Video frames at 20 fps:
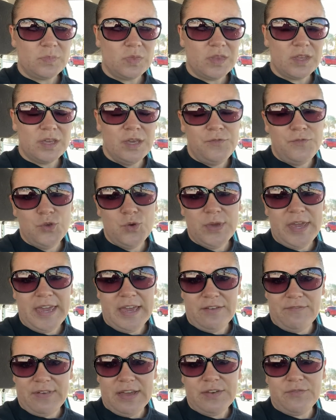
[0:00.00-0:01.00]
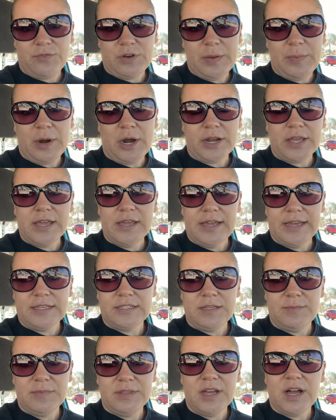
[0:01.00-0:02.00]
If you can't find free parking at
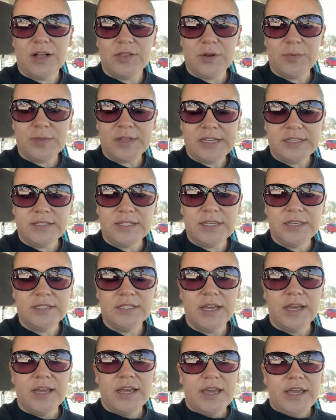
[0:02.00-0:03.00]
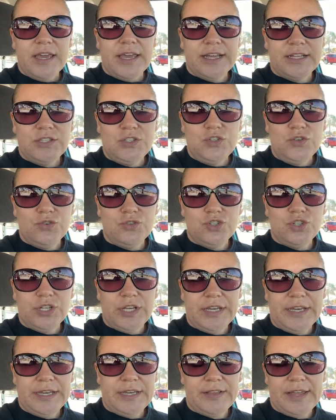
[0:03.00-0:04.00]
some of the other places, it's
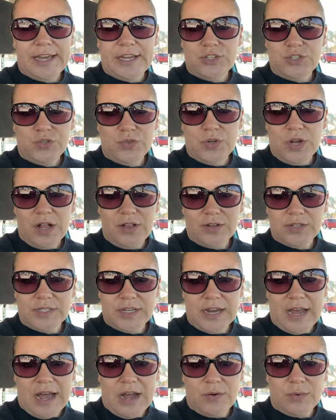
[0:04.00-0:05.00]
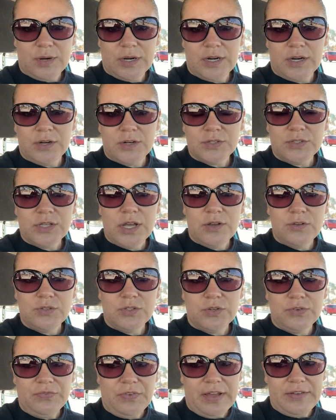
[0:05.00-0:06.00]
usually like $2 an hour or so.
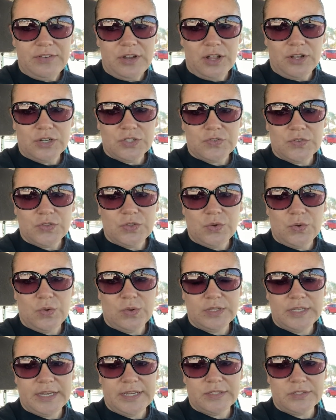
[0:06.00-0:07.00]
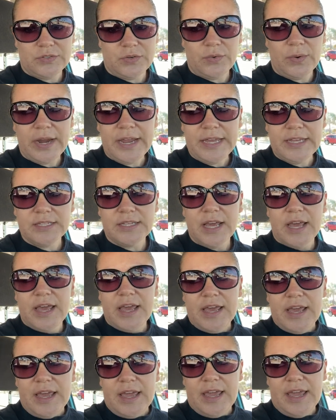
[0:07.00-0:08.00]
So $5 for the whole day is great.
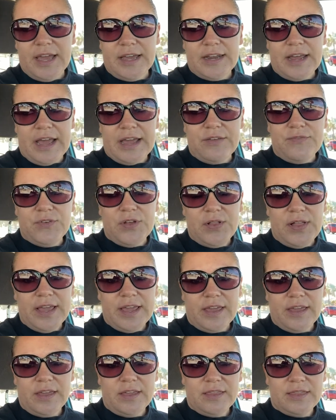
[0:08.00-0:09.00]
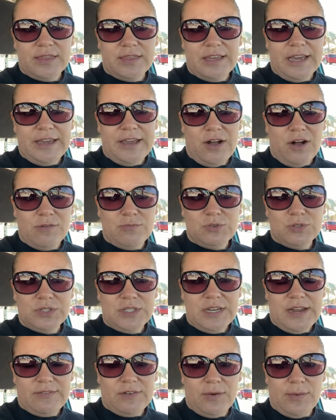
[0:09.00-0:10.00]
And I feel like they almost
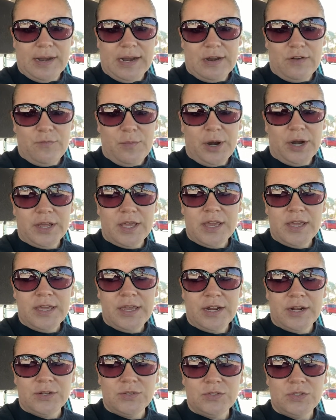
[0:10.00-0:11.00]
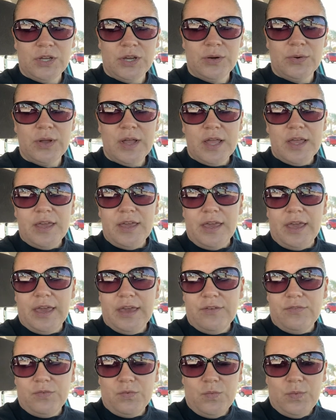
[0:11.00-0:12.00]
never run out of parking here. So
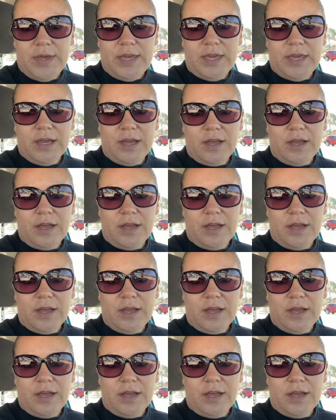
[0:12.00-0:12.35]
if we